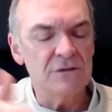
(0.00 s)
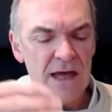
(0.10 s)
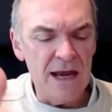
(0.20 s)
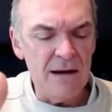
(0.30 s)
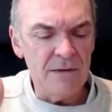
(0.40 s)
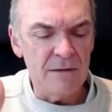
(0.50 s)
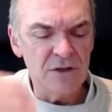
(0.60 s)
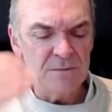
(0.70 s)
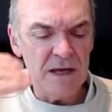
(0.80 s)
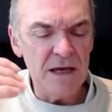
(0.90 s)
So again,
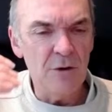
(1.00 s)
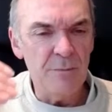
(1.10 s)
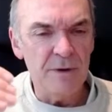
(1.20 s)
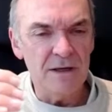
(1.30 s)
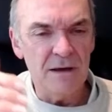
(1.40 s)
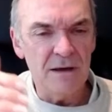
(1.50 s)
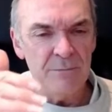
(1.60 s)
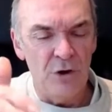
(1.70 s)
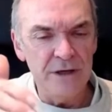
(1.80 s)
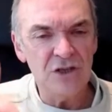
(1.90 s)
I'm just picking up on a
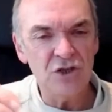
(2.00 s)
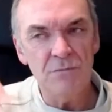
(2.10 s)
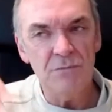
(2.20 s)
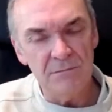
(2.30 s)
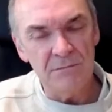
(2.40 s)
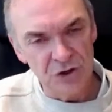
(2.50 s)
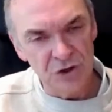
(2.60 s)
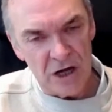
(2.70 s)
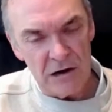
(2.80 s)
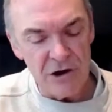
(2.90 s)
point that you made
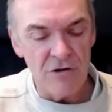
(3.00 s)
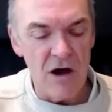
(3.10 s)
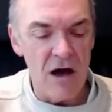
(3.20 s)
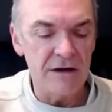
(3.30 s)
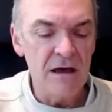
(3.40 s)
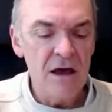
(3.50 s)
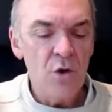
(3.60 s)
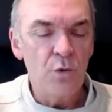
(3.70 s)
much earlier on,